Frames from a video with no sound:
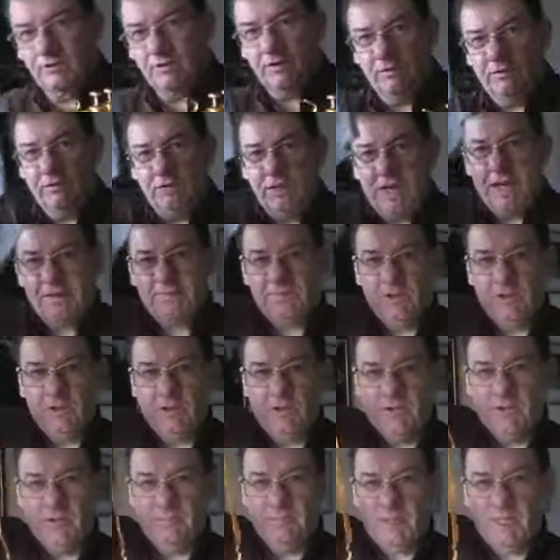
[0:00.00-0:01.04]
of you that haven't
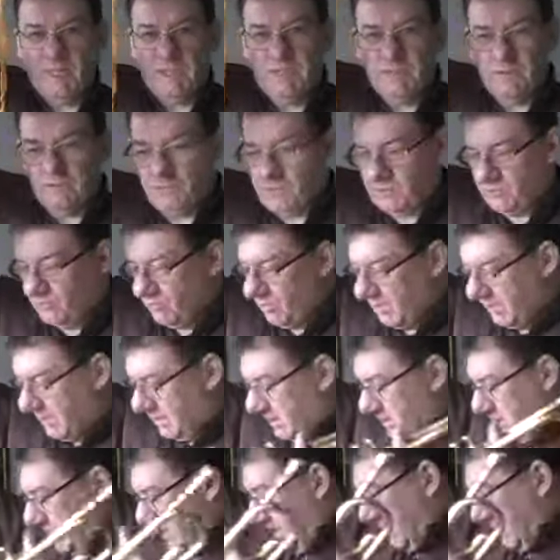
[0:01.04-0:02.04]
got a piece of string